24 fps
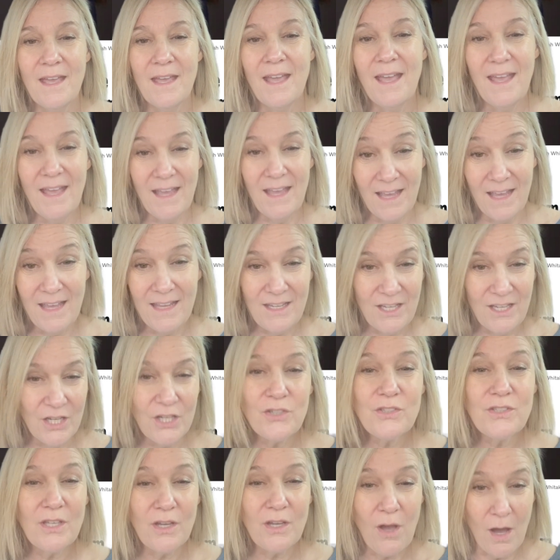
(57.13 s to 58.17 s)
And
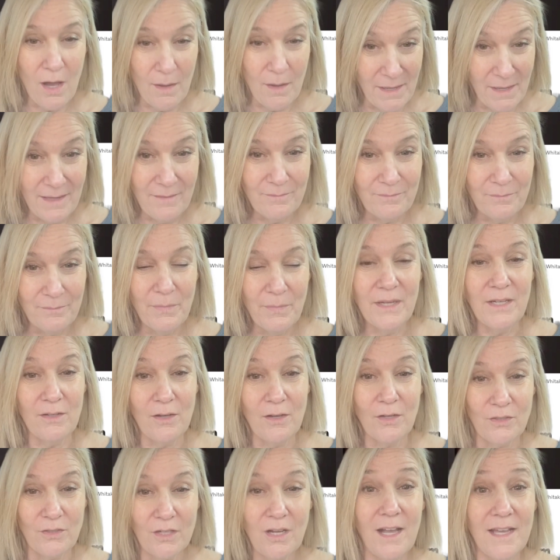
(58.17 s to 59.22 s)
here's the comment by
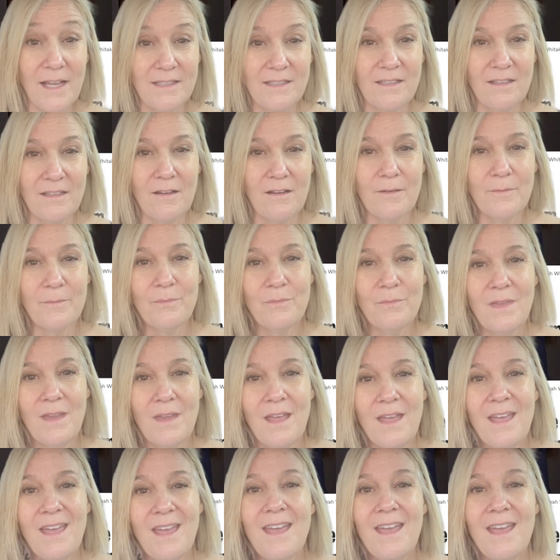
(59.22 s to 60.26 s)
Dr. Guisinger.
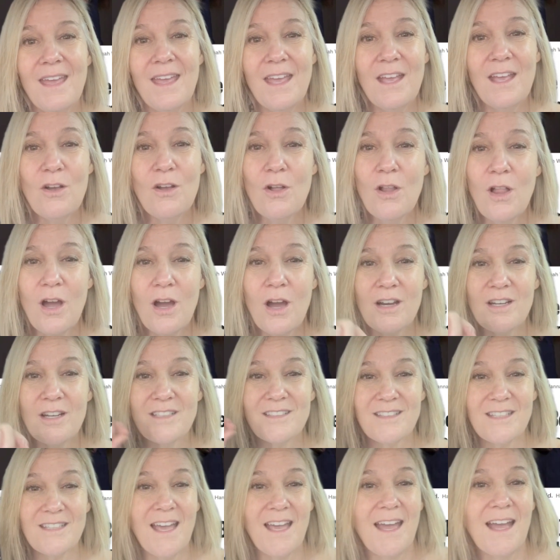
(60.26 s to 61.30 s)

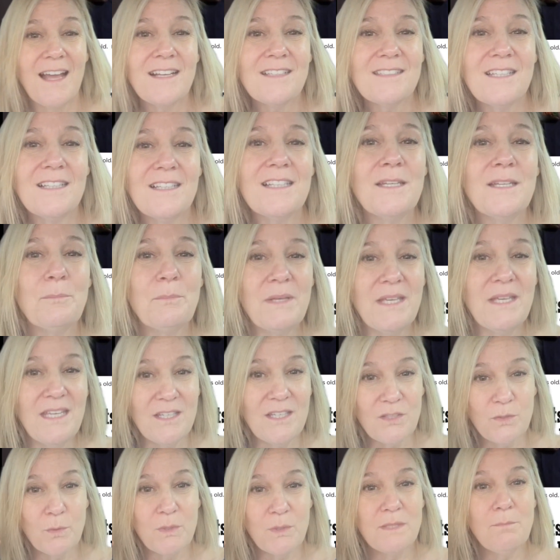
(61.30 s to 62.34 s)
Engelhart's excellent
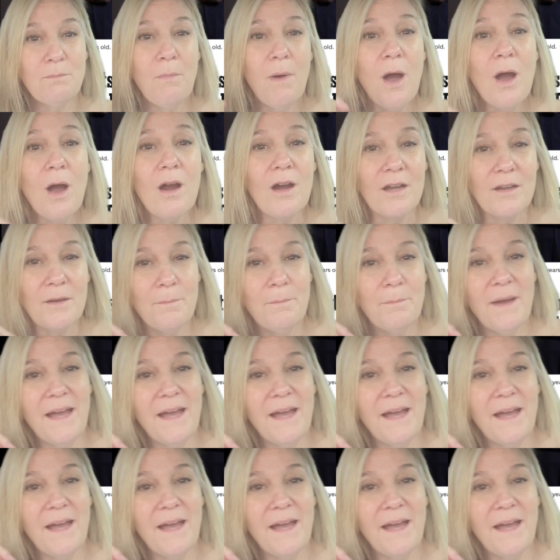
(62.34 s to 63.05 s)
piece was marred by